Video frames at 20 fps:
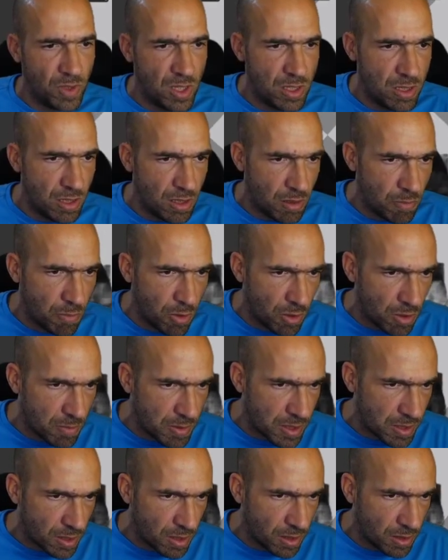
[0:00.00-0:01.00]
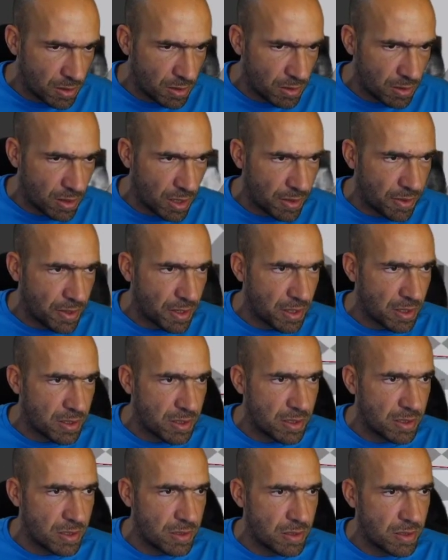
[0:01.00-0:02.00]
This in the bottom is cut. I think
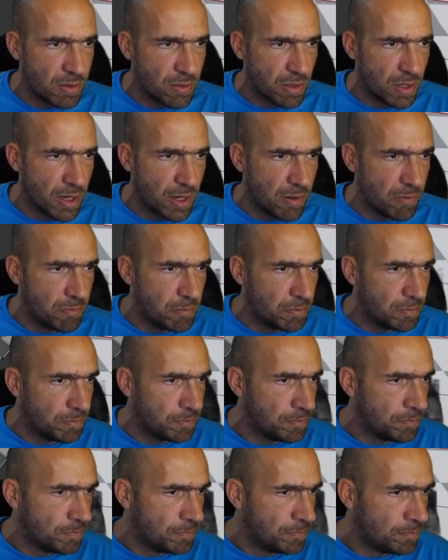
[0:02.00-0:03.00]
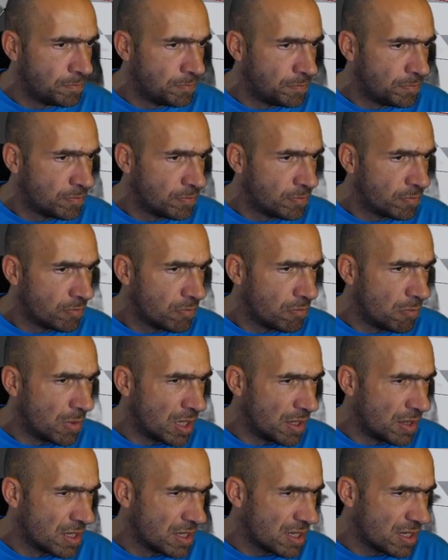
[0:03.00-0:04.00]
it is okay.
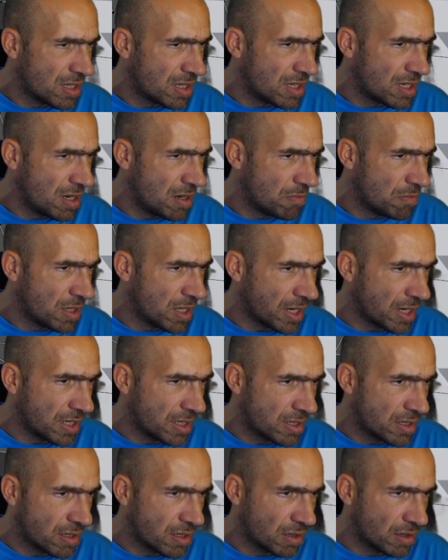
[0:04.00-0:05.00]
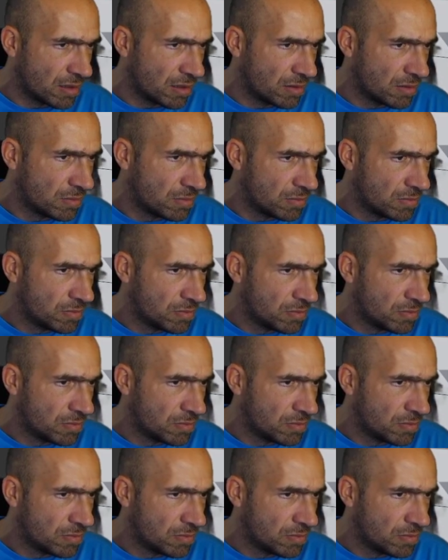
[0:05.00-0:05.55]
But it doesn't seem like it's cut.